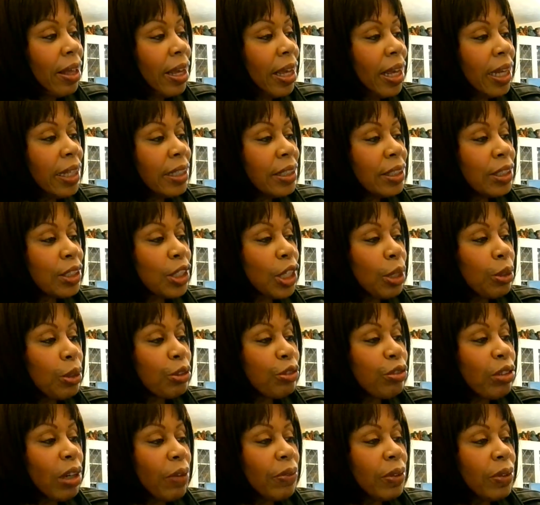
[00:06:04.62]
In-scope
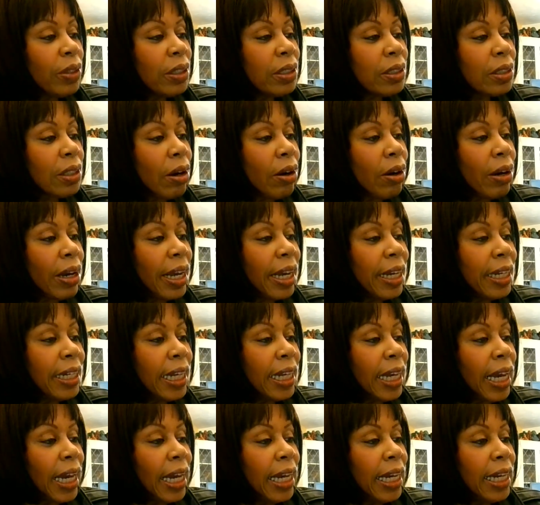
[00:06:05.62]
travellers are
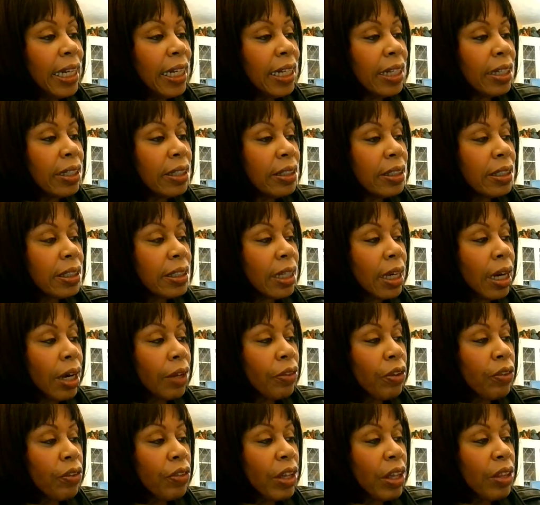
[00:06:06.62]
any aliens
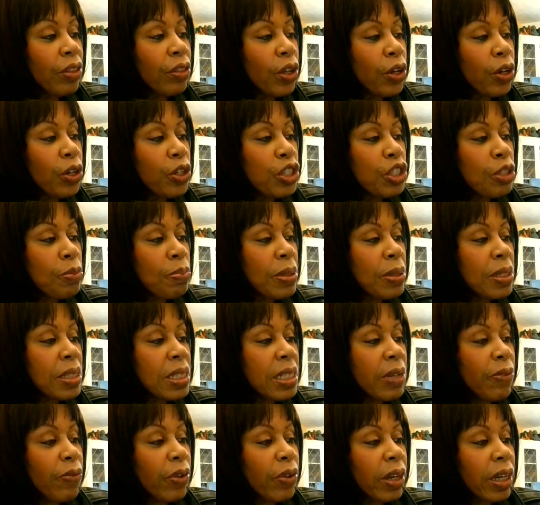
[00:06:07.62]
other than those
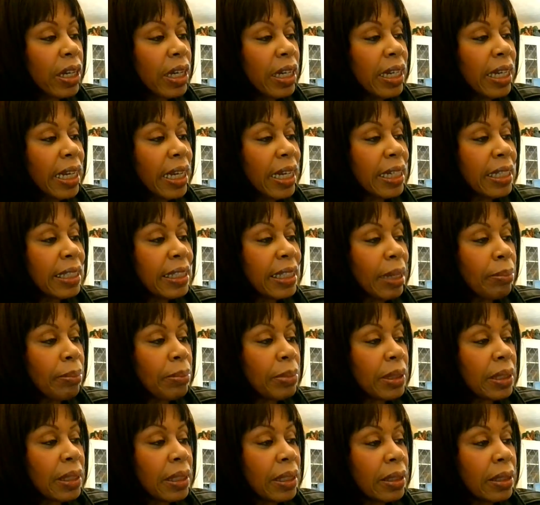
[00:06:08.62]
specifically
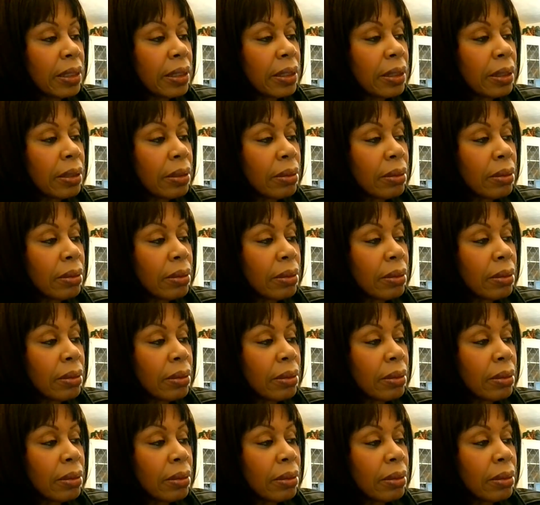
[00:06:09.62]
exempted.